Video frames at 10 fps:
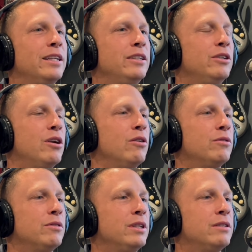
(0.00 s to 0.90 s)
Right? You go
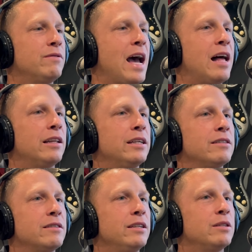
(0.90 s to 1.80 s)
through these
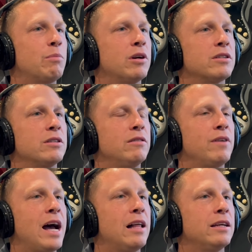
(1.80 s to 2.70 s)
valleys, these personal
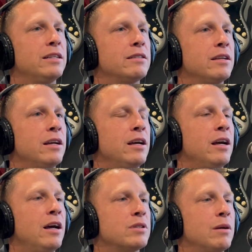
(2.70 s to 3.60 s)
valleys.
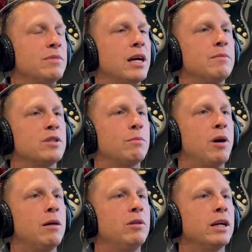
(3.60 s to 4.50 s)
Sometimes they're
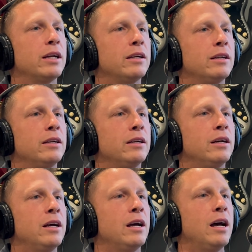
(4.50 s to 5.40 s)
public.
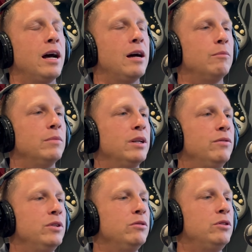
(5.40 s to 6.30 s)

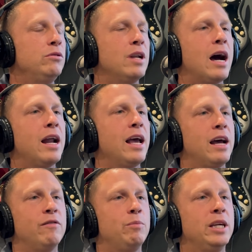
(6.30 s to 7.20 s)
If you do not
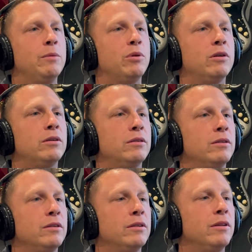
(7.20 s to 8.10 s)
have people
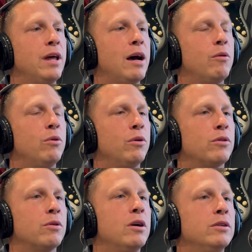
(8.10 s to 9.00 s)
that will
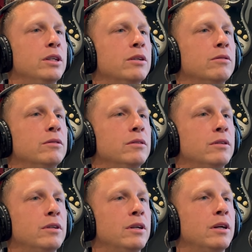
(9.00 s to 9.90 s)
throw you
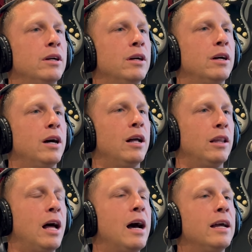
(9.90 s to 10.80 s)
a
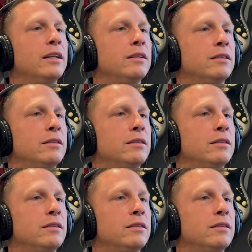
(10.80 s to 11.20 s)
line,